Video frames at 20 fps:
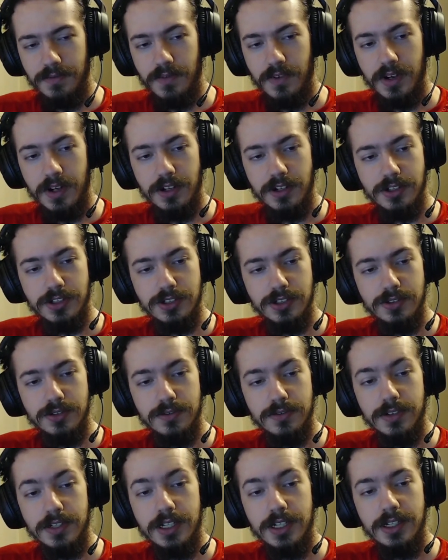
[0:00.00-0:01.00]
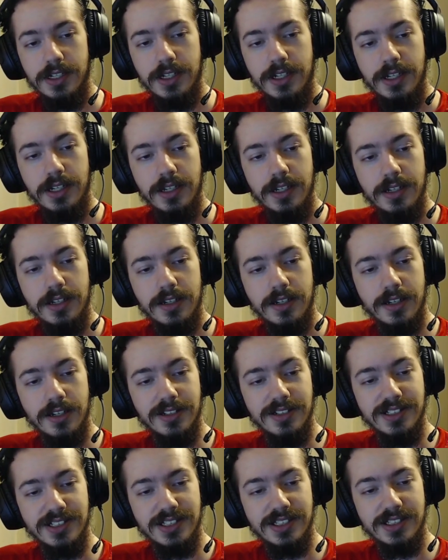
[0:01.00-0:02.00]
finish reading,
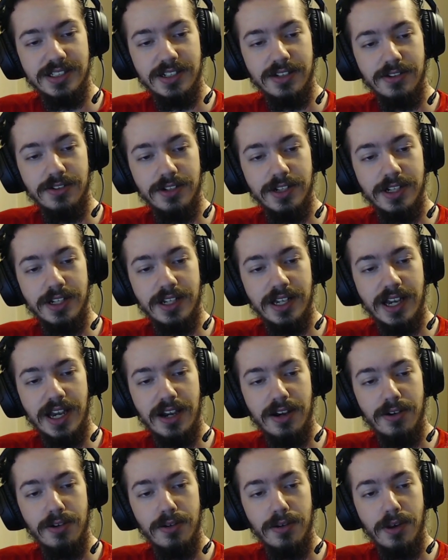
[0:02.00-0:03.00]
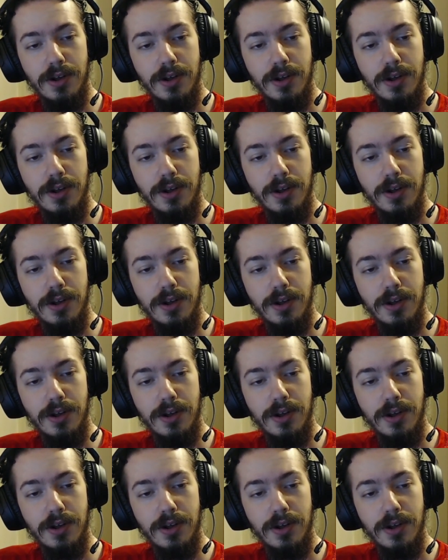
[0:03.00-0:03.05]
considering how